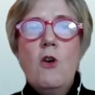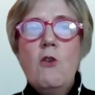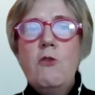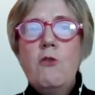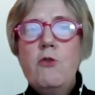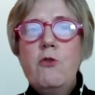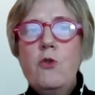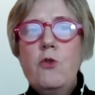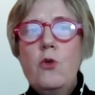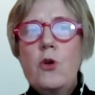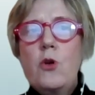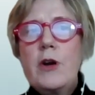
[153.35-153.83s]

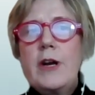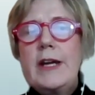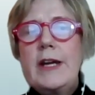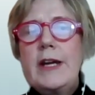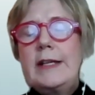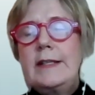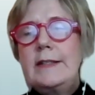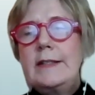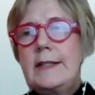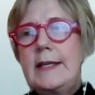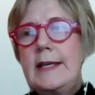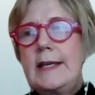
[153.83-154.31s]
For
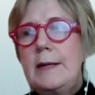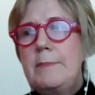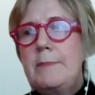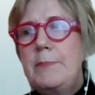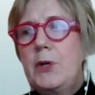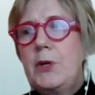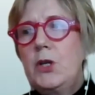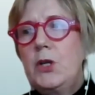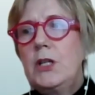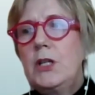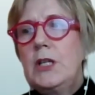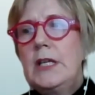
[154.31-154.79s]

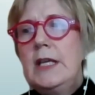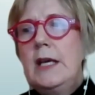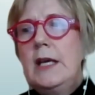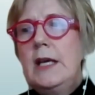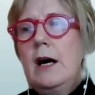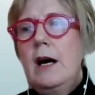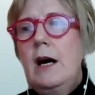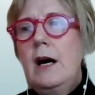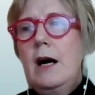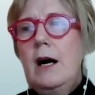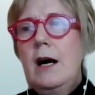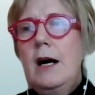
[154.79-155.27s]
example,
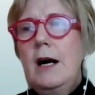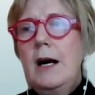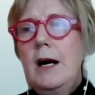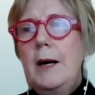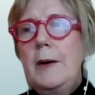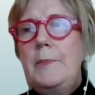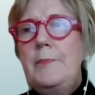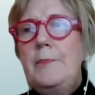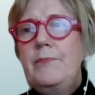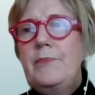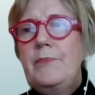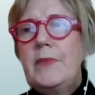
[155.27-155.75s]

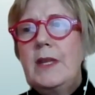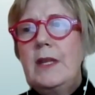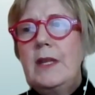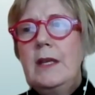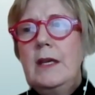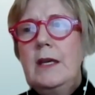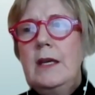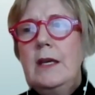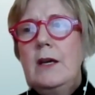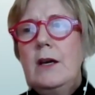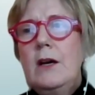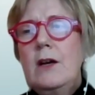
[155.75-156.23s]

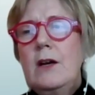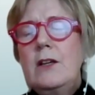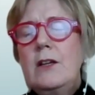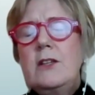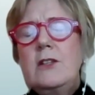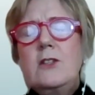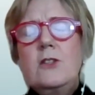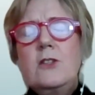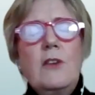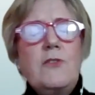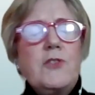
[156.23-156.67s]
you